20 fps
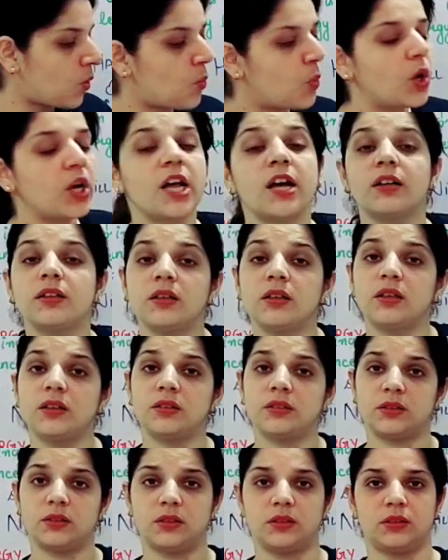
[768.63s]
What are
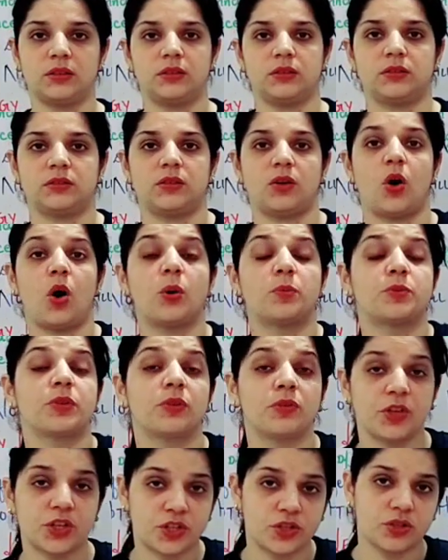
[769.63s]
the
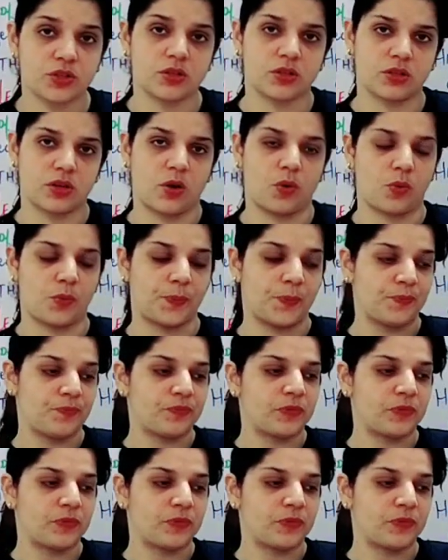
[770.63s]
observations now?